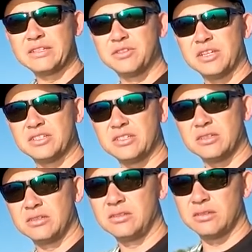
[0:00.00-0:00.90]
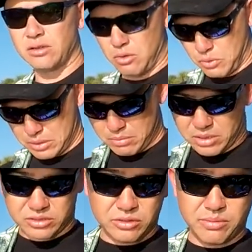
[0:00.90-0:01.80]
tradition, along with
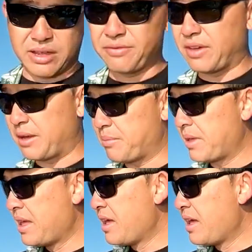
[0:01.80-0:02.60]
Monster Mike fam,